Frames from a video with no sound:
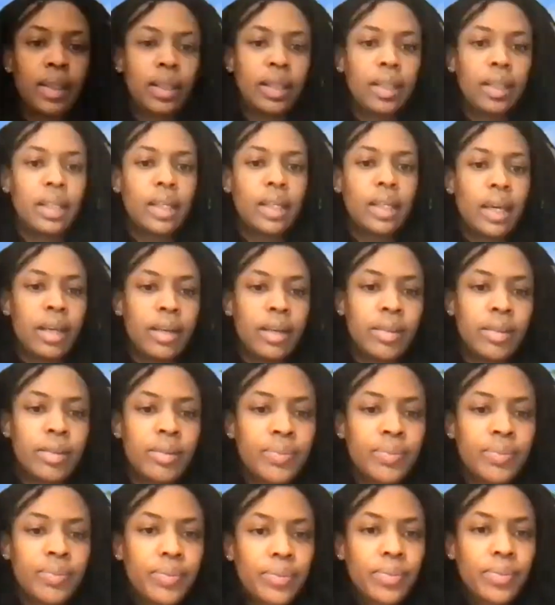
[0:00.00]
Damn. Um,
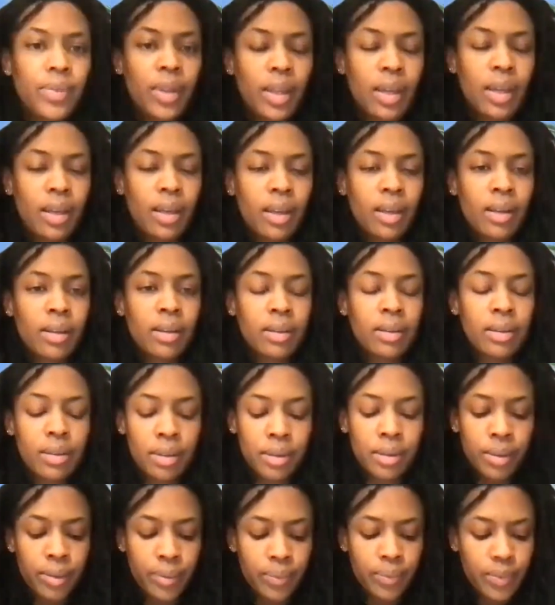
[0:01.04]
mm. Yeah,
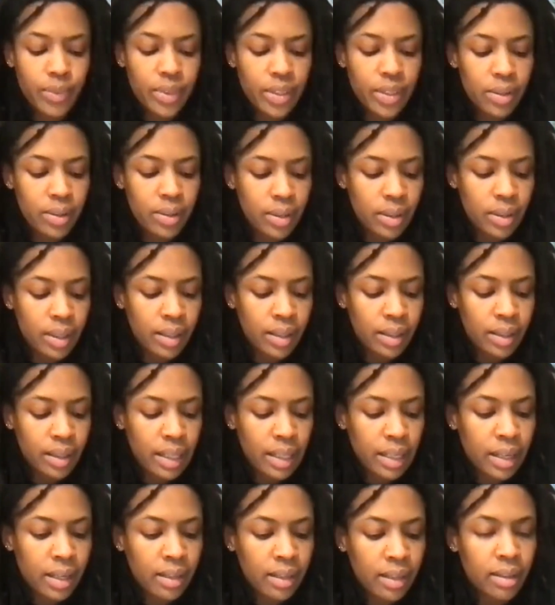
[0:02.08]
so there's a lot of
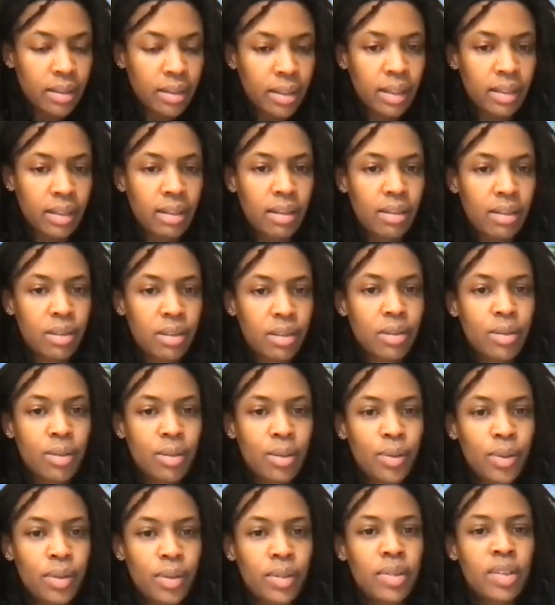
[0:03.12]
that kind of citation
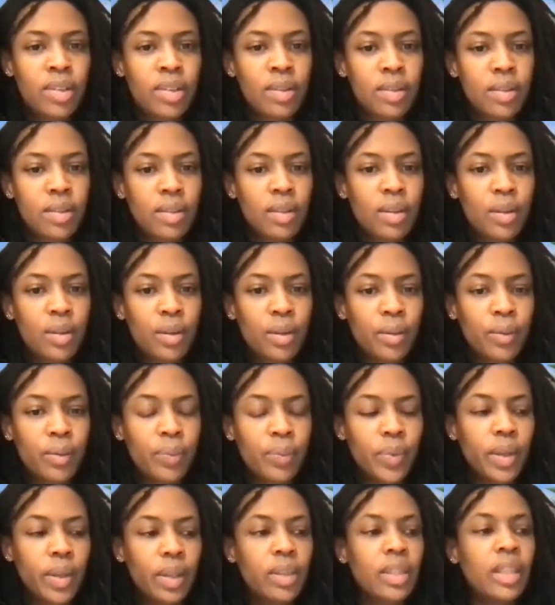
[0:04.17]
too that's just, you know,
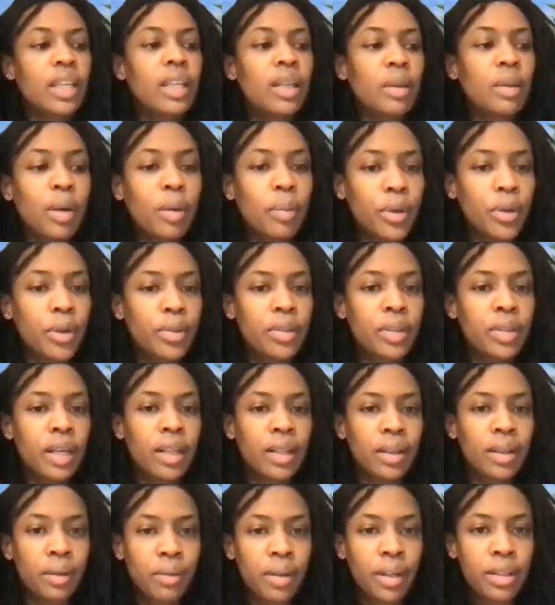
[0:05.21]
thinking about
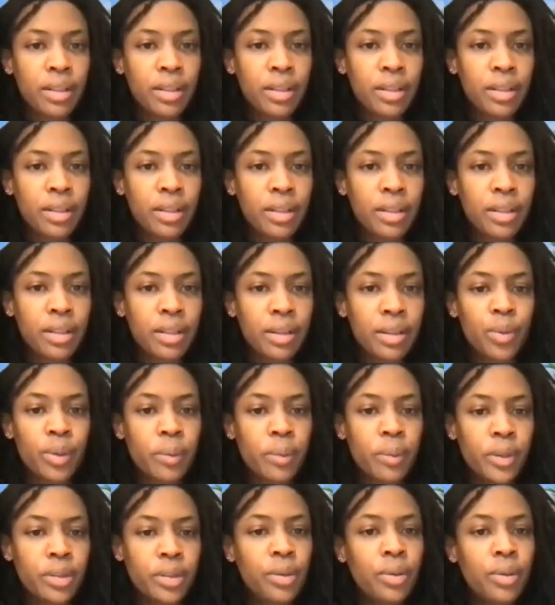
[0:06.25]
personality rights and
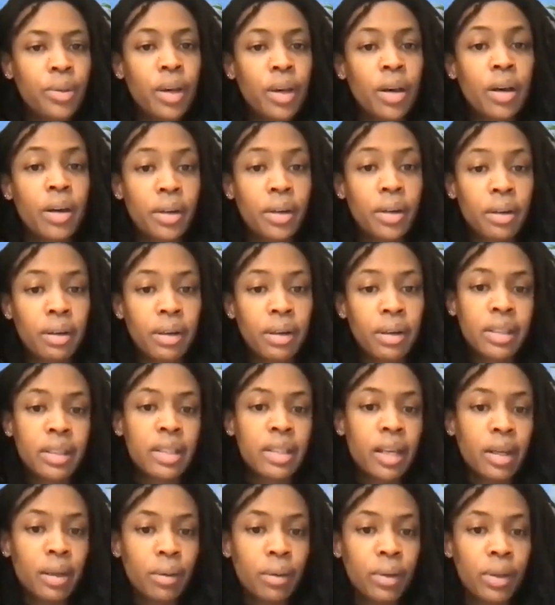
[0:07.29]
cultural property too, the honor
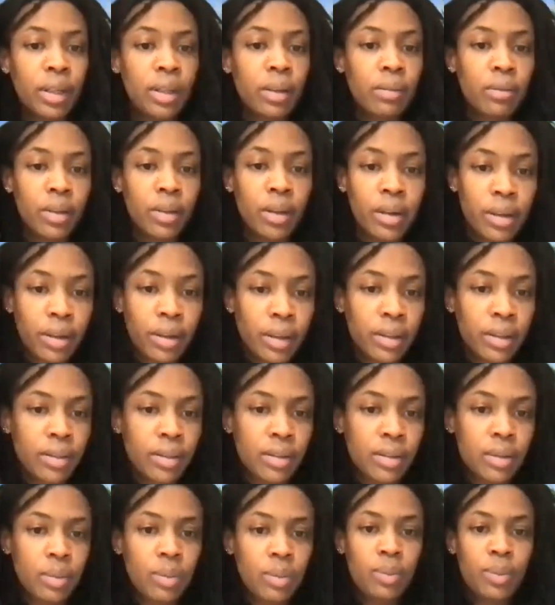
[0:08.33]
and integrity of the
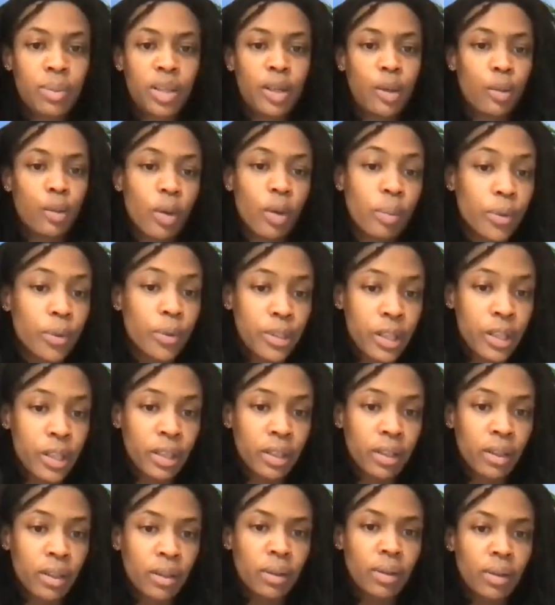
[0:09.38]
artist being mm-hmm.
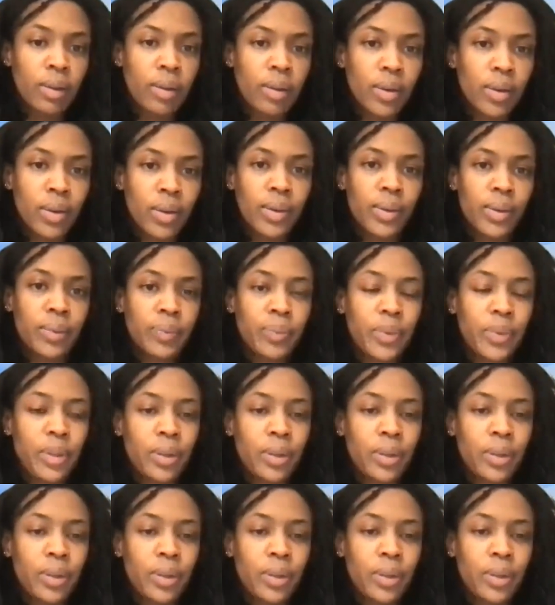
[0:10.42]
represented, mm-hmm.